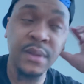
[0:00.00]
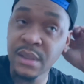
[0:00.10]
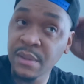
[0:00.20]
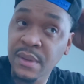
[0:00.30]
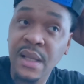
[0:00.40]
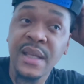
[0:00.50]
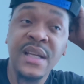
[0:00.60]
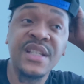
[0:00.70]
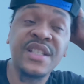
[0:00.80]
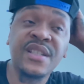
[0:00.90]
he was like, yeah,
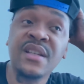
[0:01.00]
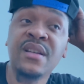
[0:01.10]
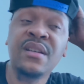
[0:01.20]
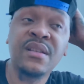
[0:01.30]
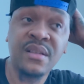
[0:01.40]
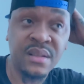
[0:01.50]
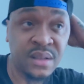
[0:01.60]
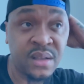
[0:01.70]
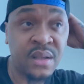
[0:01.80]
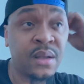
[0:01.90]
just
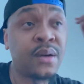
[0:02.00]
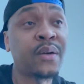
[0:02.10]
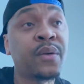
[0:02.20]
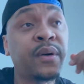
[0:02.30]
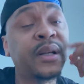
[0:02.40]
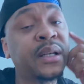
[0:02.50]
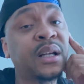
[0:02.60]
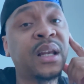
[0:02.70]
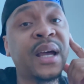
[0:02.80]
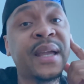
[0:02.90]
go ahead and
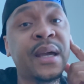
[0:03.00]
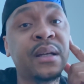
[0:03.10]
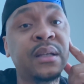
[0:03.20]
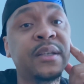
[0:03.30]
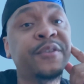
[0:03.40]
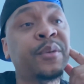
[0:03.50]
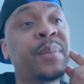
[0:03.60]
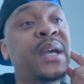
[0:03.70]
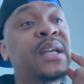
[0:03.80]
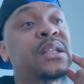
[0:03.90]
clock out and leave your
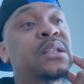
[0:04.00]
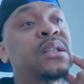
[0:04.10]
badges.